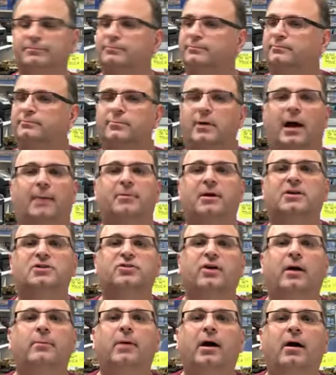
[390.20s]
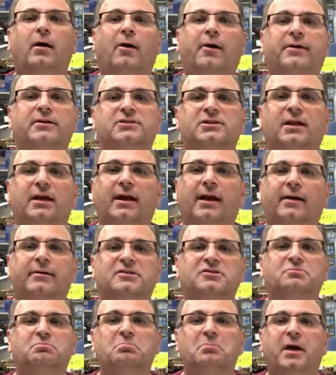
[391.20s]
going to try my hardest to get out
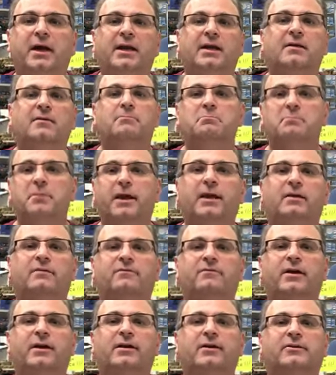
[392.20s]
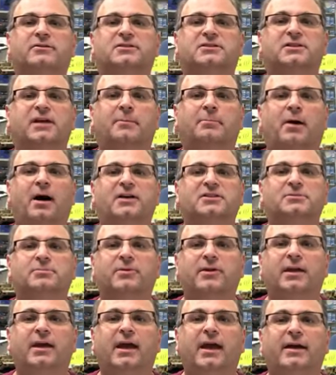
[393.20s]
as many videos as I
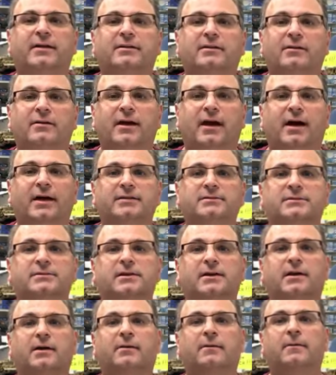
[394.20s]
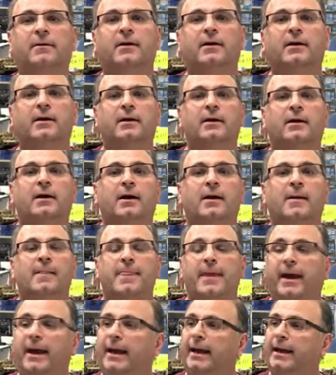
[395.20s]
possibly can to you guys. So,
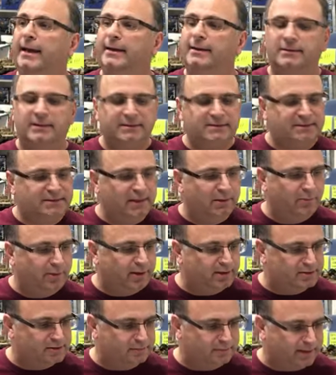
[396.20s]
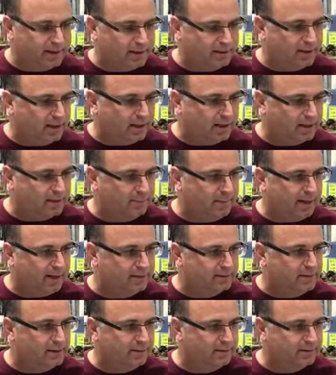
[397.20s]
and let's see, what else am I going to talk
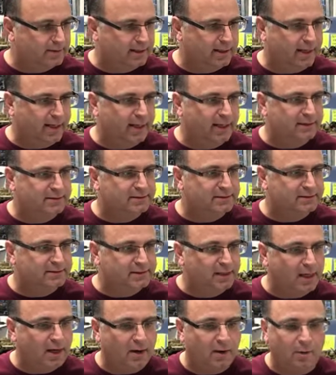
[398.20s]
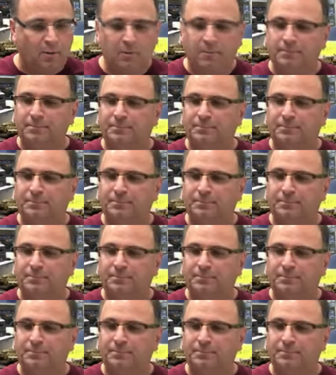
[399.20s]
about here today? So,